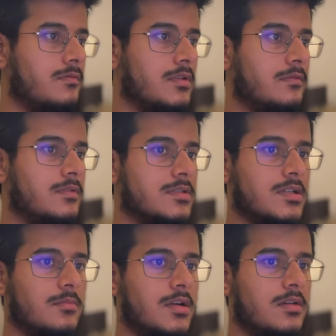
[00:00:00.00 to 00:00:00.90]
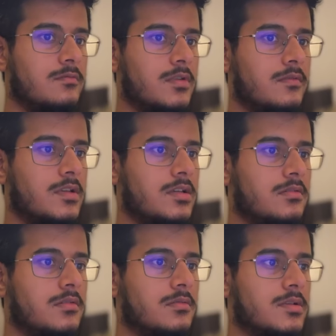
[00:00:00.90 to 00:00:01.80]
for the first command, what we need
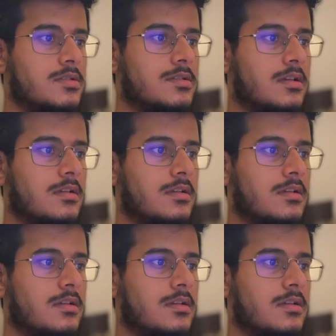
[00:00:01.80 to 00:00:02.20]
to do is